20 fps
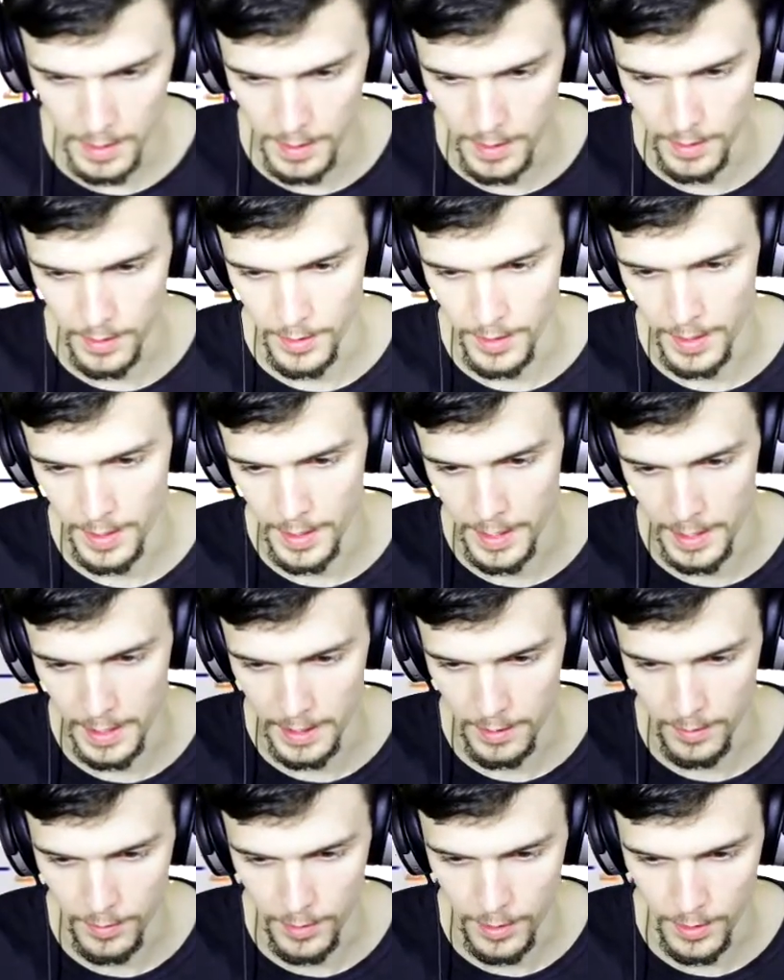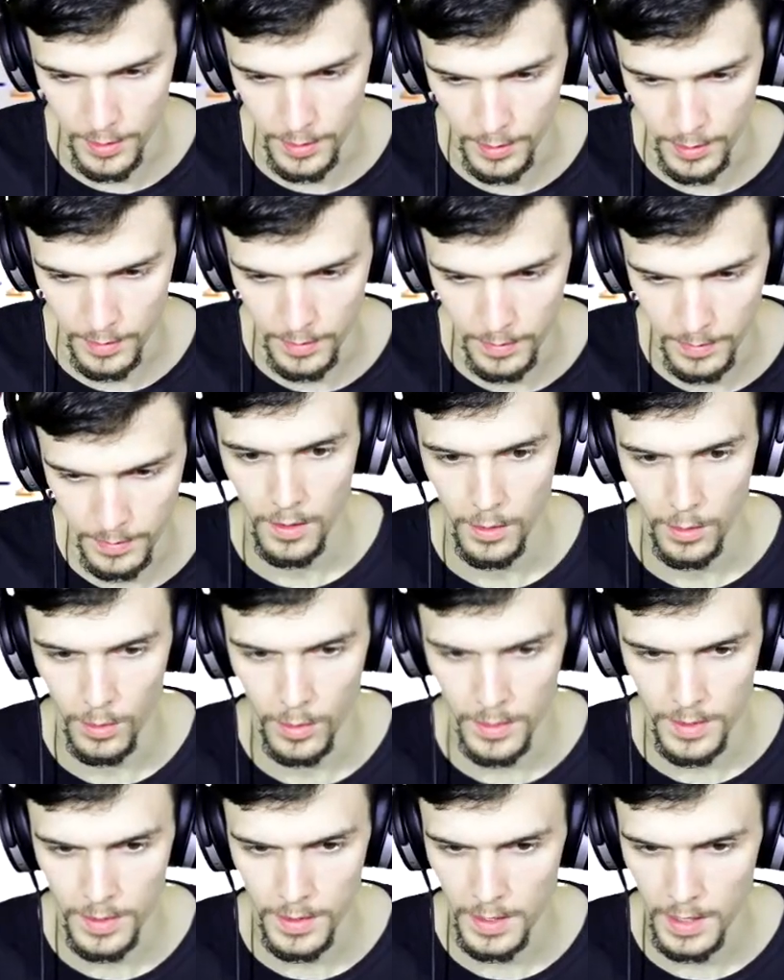0 to -2. Thoughts